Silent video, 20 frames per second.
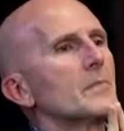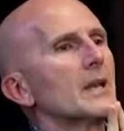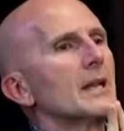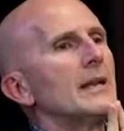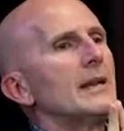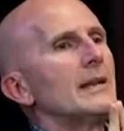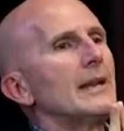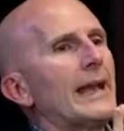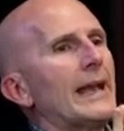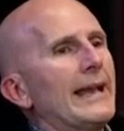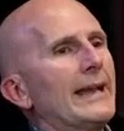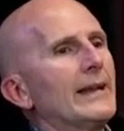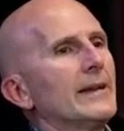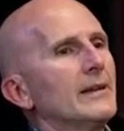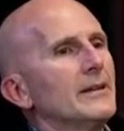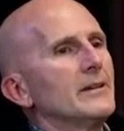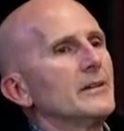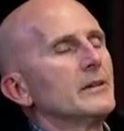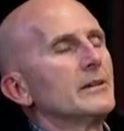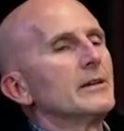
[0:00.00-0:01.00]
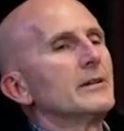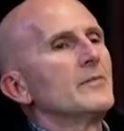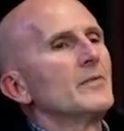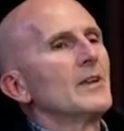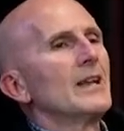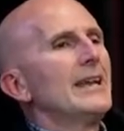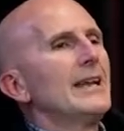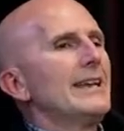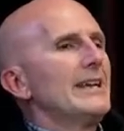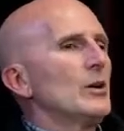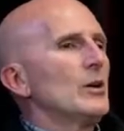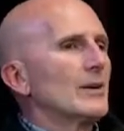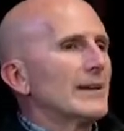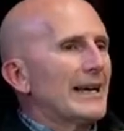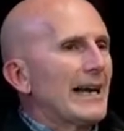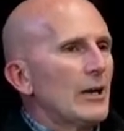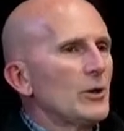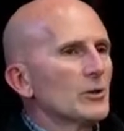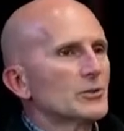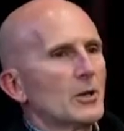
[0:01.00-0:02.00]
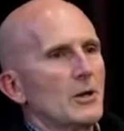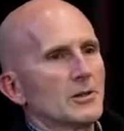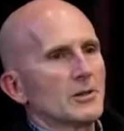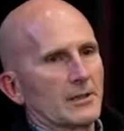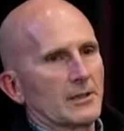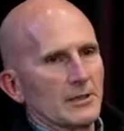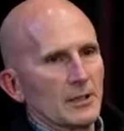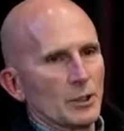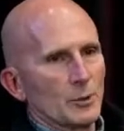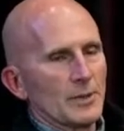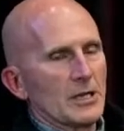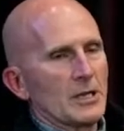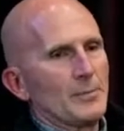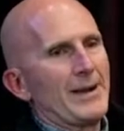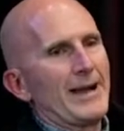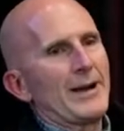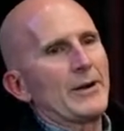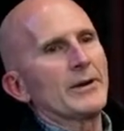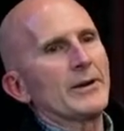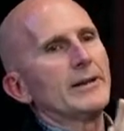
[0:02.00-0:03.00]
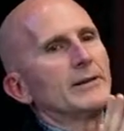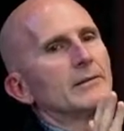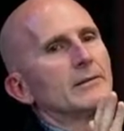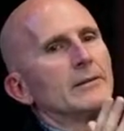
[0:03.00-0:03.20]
and, you know, Cal talked a little bit about it.